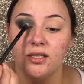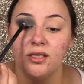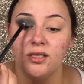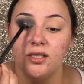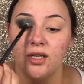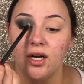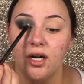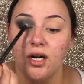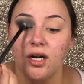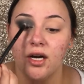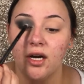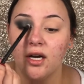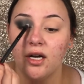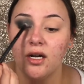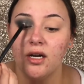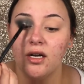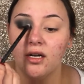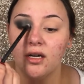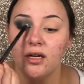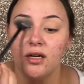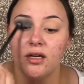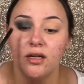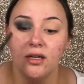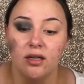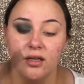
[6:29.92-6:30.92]
dark.
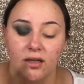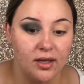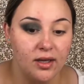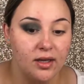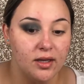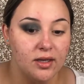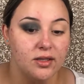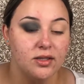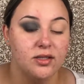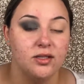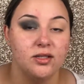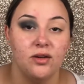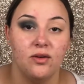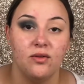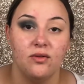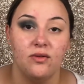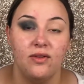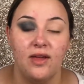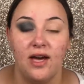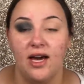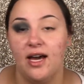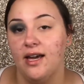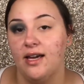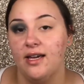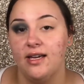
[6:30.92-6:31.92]
So
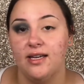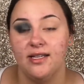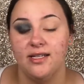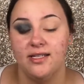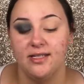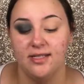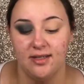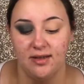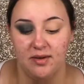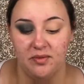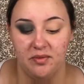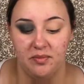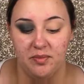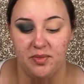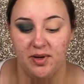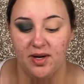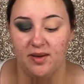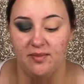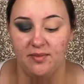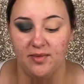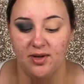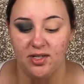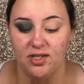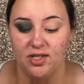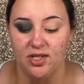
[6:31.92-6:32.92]
that is pretty
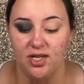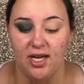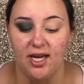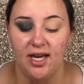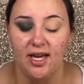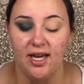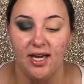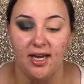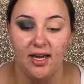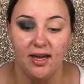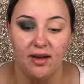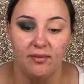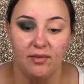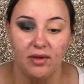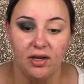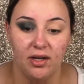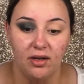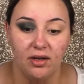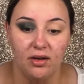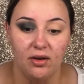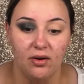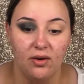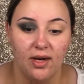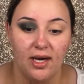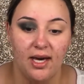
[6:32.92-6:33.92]
much it. I'm
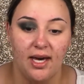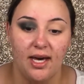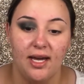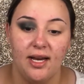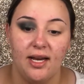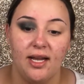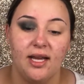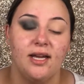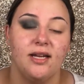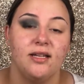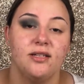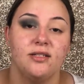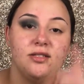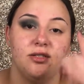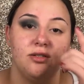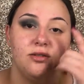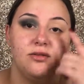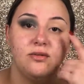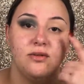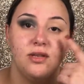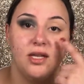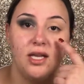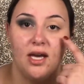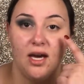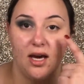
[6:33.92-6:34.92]
gonna go ahead and do
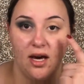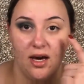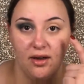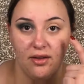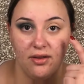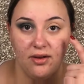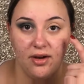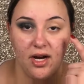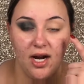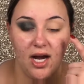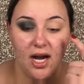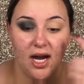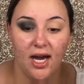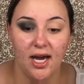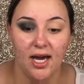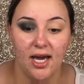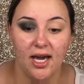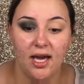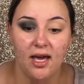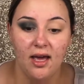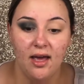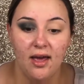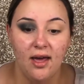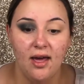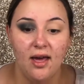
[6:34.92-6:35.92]
the other
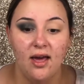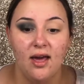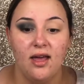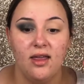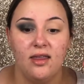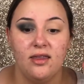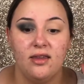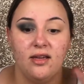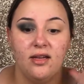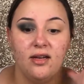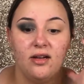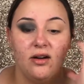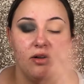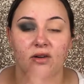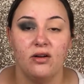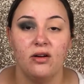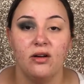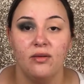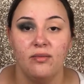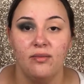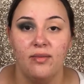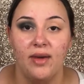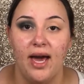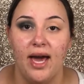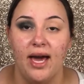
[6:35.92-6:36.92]
eye, and then I'll
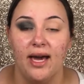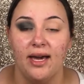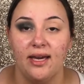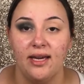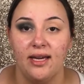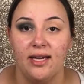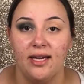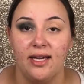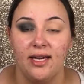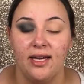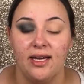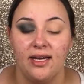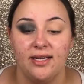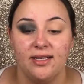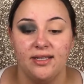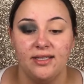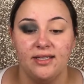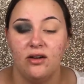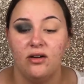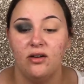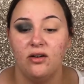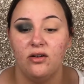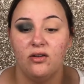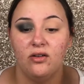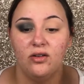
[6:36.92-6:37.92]
come back and
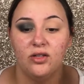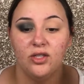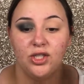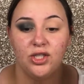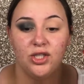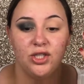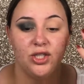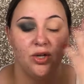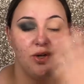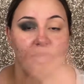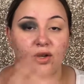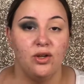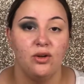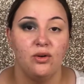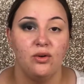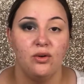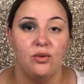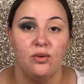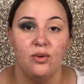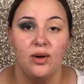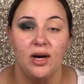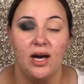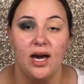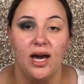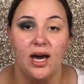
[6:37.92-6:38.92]
I'll show
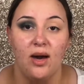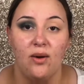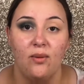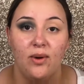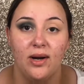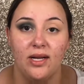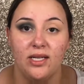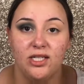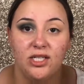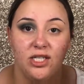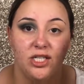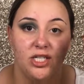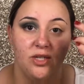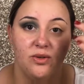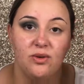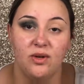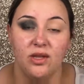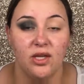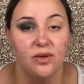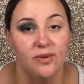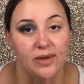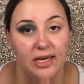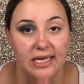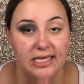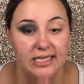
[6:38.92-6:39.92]
you what to do with
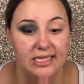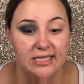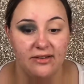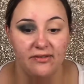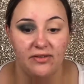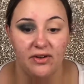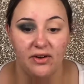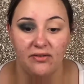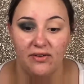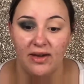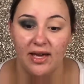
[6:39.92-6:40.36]
the rest of your